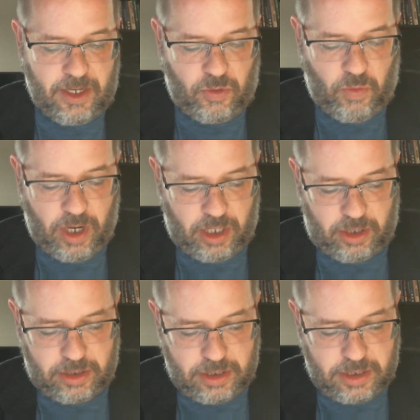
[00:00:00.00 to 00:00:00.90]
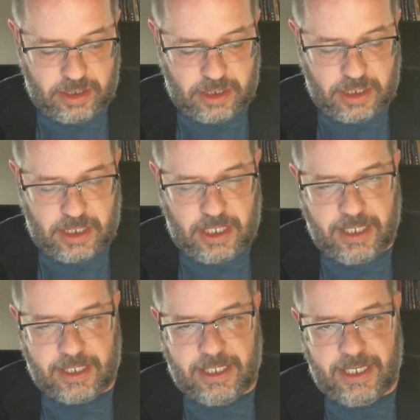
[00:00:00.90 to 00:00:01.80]
Well,
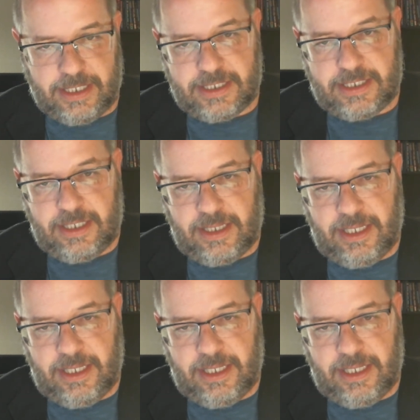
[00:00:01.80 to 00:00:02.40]
against